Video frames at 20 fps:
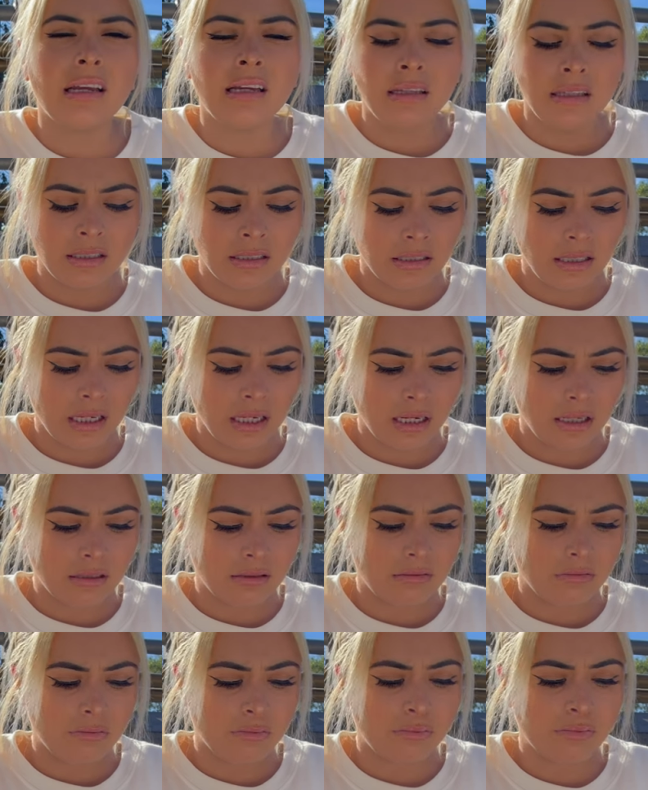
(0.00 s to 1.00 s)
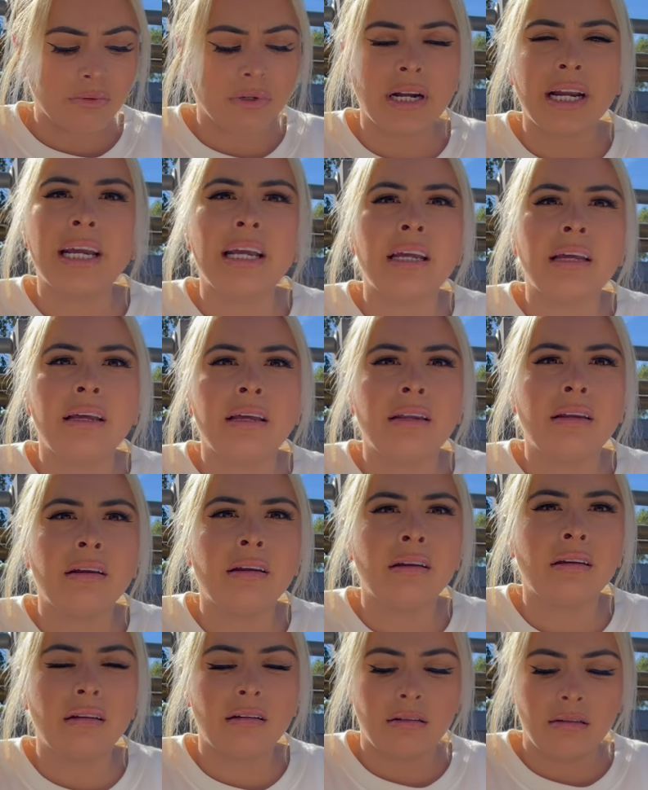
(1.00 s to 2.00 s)
It looks like a bread.
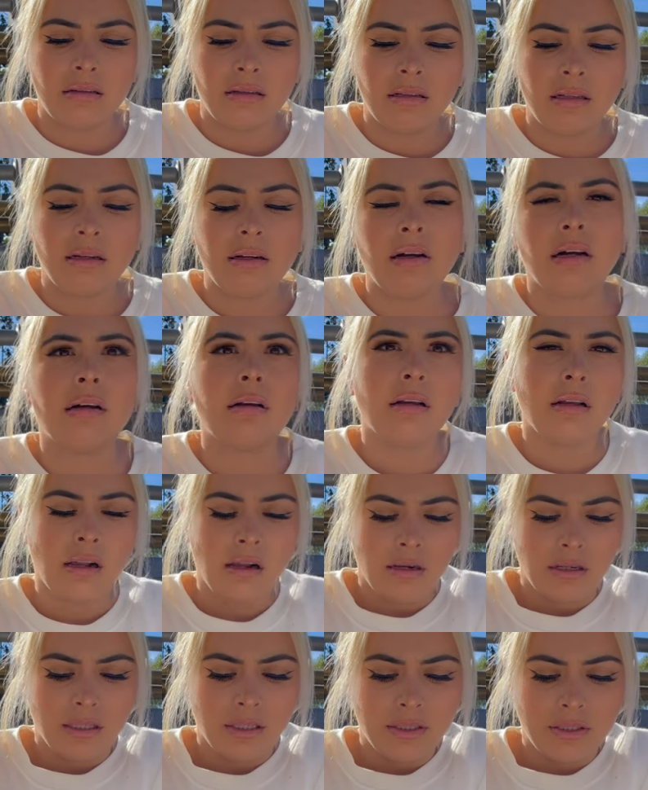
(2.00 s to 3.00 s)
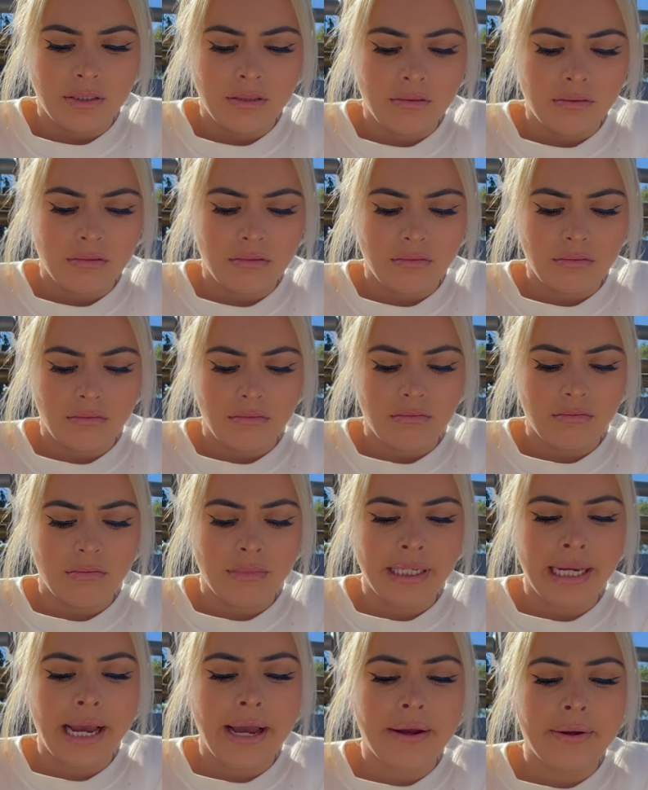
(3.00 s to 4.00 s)
Cinnamon.
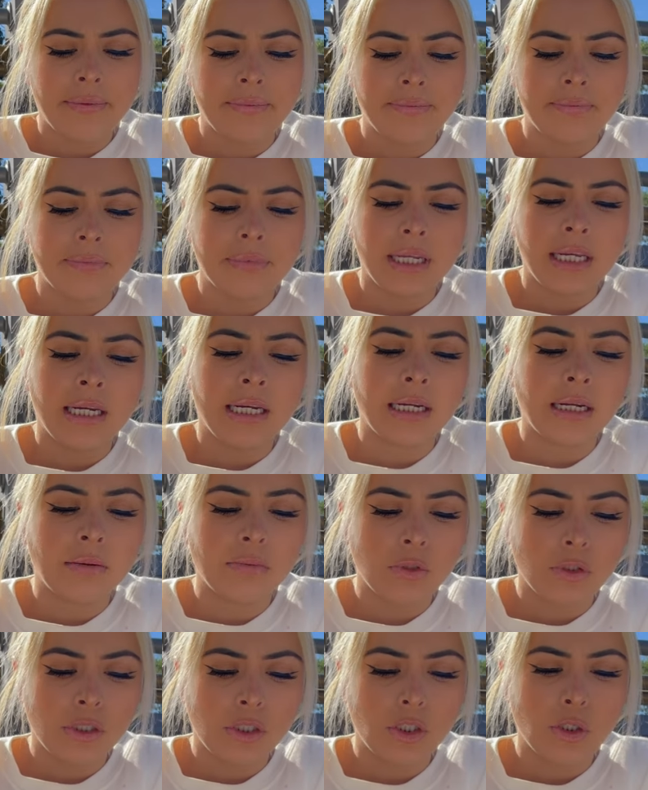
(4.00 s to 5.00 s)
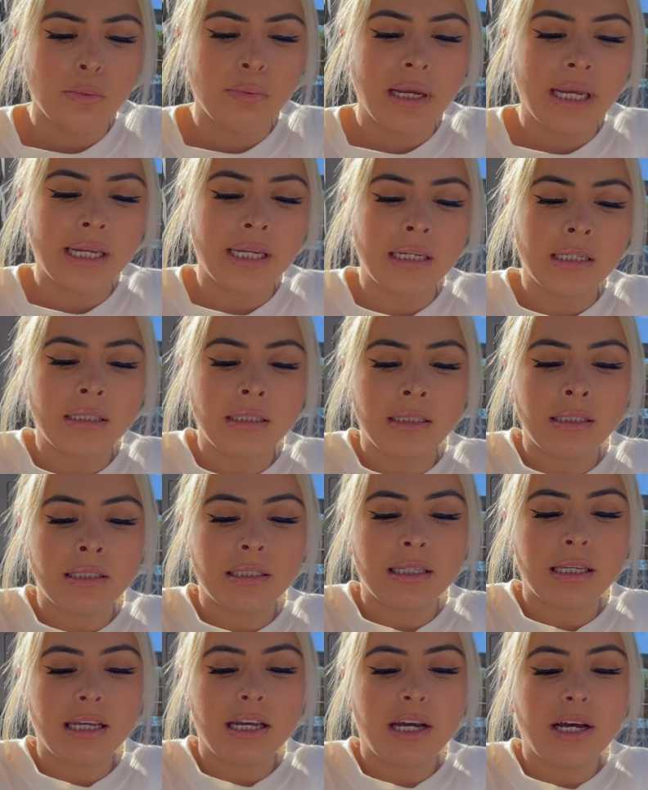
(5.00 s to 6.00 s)
Yeah and it comes with two bacons,
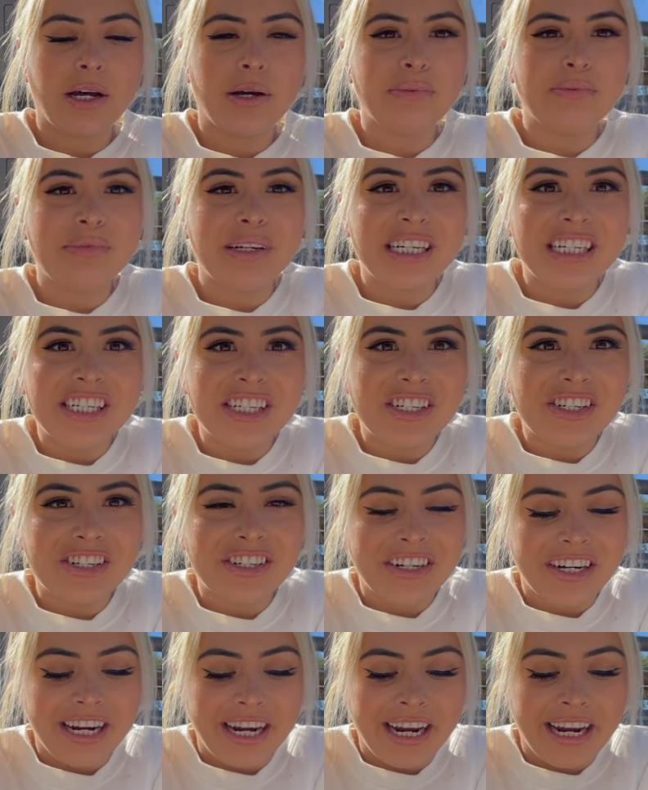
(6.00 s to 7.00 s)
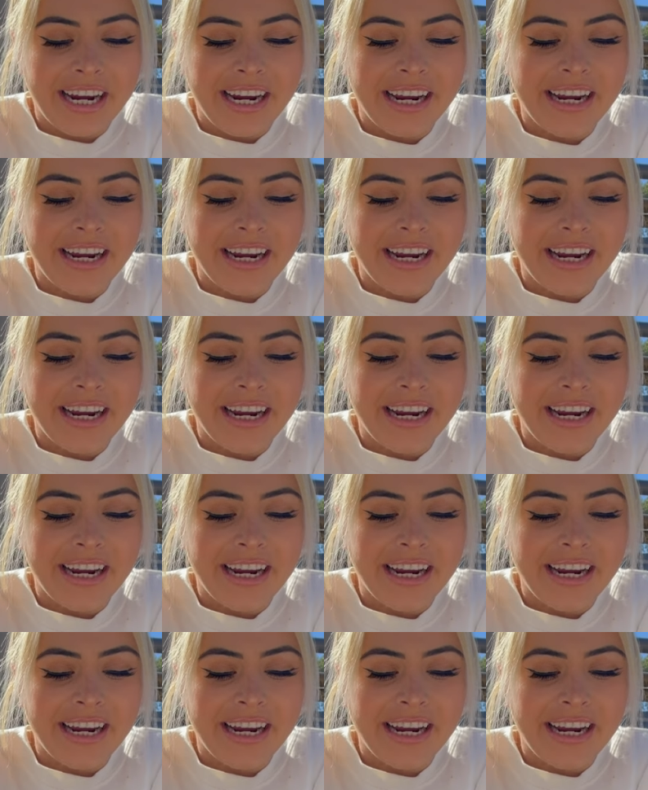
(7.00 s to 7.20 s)
a miniature egg